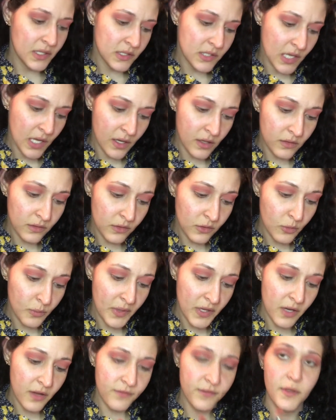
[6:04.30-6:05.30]
gonna take a little
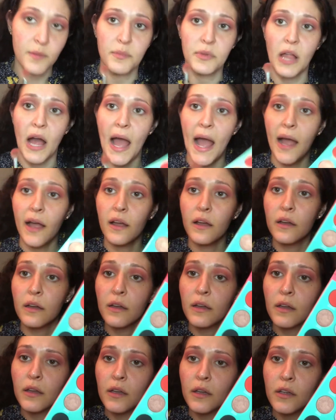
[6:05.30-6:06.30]
bit of the black,
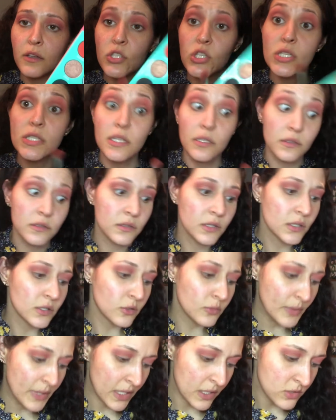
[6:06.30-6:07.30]
just a
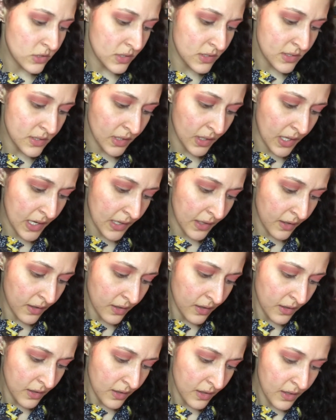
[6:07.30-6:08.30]
little bit, just to kind of
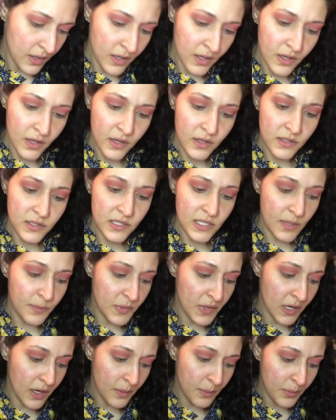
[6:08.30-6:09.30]

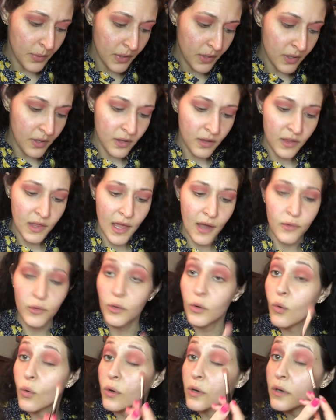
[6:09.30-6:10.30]
deepen up the outer
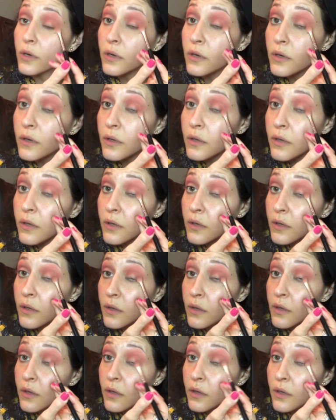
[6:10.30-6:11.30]
corner
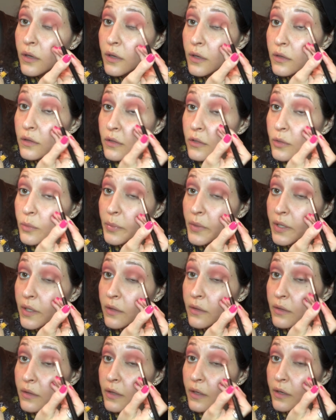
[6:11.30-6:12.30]
a little bit
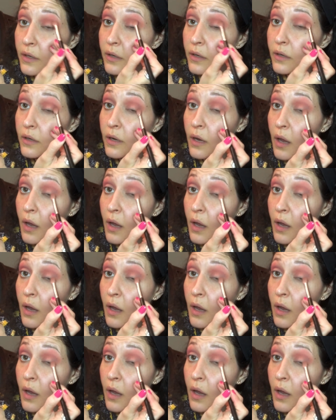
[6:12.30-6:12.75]
there.